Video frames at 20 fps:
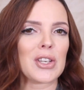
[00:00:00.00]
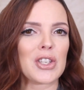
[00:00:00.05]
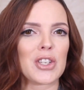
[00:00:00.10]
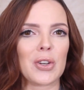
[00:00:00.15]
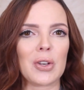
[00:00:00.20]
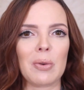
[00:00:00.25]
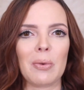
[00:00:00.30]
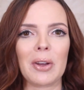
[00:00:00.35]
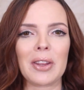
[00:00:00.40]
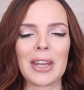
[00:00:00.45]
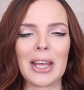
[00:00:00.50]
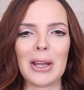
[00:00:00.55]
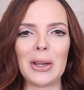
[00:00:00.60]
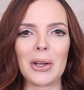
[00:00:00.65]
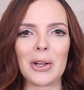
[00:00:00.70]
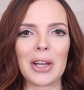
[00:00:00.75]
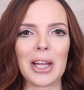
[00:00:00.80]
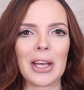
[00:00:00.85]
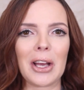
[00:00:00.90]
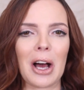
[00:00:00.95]
show you what they
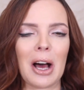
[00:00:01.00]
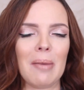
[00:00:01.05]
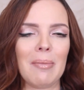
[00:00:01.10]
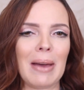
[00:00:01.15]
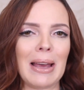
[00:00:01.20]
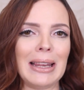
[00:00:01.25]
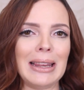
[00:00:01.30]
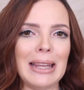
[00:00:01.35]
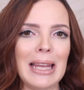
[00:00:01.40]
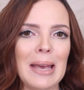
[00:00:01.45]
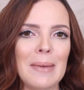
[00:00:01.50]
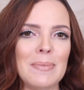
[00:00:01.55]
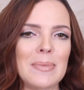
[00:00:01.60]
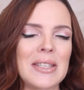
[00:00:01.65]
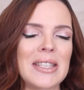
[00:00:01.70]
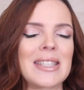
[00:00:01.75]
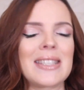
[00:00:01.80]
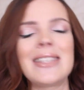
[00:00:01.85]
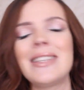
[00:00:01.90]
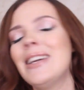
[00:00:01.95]
look like on my
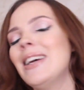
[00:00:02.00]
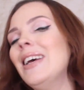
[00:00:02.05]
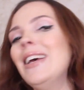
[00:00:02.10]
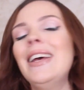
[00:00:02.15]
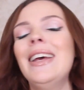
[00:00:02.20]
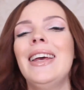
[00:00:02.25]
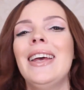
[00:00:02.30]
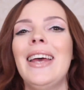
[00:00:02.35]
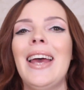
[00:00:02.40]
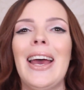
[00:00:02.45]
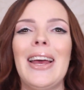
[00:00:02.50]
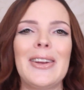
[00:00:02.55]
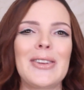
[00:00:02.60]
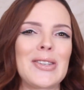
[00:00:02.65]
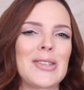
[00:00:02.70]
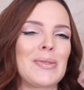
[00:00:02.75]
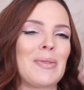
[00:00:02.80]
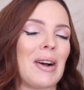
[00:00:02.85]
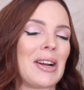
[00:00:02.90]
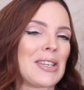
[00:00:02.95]
lips,
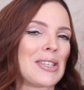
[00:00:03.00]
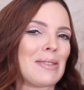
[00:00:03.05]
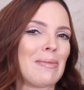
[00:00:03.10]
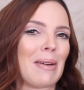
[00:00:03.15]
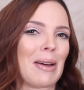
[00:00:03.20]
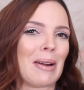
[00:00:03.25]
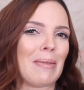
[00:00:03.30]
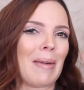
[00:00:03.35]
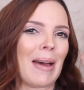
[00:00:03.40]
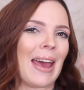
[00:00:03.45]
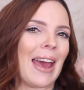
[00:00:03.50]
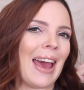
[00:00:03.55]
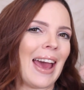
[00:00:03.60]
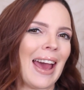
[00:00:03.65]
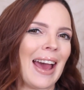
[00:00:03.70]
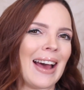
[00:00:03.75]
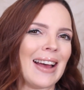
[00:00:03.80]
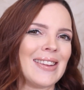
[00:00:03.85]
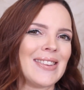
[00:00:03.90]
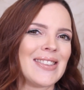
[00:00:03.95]
and swatch them out of my
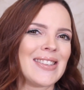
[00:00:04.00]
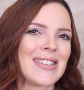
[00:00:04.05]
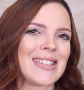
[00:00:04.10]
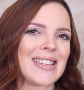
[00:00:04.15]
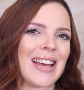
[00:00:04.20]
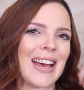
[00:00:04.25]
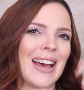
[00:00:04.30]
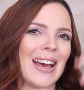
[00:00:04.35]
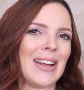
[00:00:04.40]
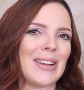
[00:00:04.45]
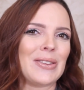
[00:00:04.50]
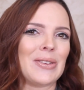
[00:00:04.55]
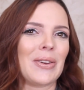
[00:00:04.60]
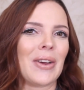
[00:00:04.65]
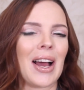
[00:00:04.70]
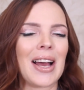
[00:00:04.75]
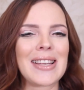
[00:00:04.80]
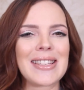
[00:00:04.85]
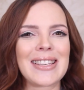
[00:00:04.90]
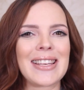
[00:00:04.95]
hands and
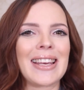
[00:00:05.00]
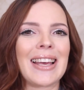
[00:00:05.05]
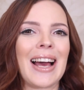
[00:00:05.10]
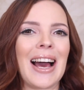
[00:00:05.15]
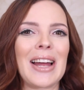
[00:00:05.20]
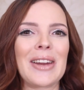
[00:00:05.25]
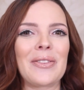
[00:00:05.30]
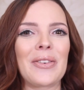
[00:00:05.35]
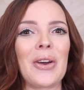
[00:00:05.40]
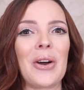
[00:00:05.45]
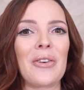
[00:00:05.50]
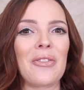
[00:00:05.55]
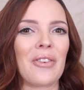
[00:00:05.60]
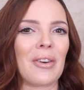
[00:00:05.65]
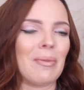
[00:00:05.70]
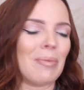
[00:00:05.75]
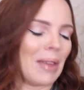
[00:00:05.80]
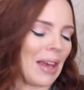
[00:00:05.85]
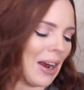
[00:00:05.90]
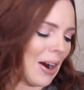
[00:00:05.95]
you guys can kind of go
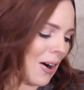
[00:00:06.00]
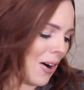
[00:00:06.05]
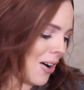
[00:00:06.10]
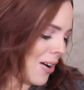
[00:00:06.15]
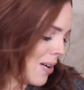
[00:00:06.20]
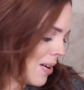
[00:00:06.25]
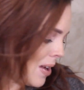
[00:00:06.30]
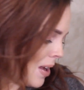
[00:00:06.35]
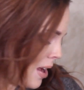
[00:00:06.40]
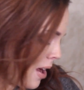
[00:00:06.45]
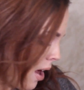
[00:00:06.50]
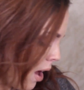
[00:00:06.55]
from there.